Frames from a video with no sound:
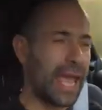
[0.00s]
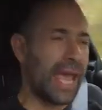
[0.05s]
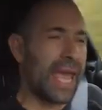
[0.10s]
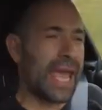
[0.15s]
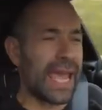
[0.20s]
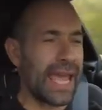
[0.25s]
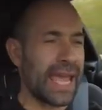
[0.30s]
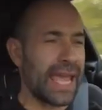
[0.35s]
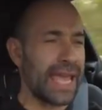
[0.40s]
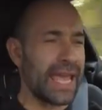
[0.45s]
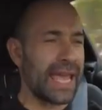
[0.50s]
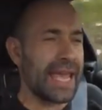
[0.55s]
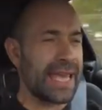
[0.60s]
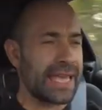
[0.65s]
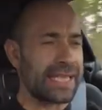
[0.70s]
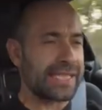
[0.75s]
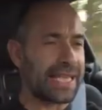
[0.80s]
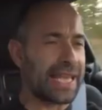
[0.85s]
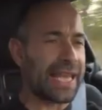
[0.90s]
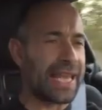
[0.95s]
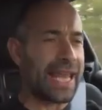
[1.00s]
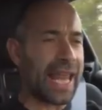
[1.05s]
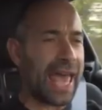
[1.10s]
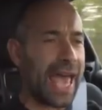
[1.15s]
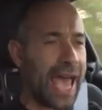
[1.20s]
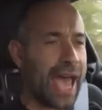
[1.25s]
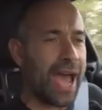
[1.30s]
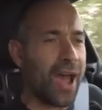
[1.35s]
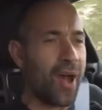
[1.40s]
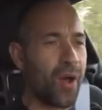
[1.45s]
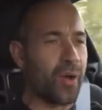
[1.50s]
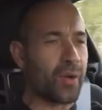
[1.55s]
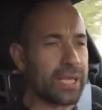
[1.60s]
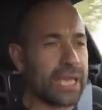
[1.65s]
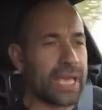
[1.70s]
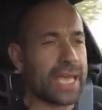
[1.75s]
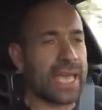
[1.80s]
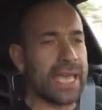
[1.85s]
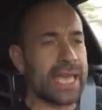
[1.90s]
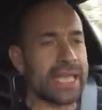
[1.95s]
It is
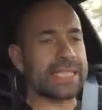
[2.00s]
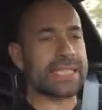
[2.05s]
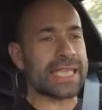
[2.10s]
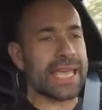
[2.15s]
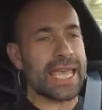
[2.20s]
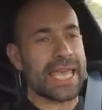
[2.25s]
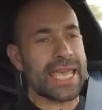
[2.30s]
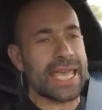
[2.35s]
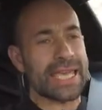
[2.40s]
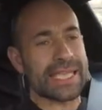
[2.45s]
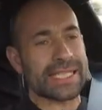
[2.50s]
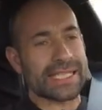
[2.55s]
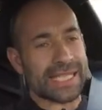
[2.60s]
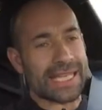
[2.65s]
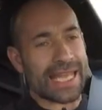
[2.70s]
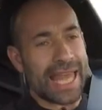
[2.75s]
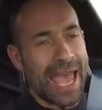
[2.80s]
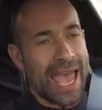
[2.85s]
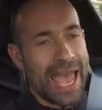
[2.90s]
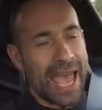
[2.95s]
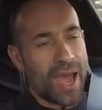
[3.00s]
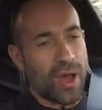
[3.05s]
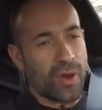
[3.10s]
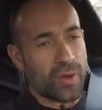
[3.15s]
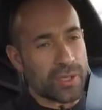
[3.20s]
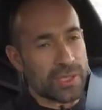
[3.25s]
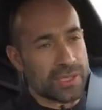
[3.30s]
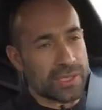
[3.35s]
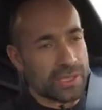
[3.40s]
loud. It is loud.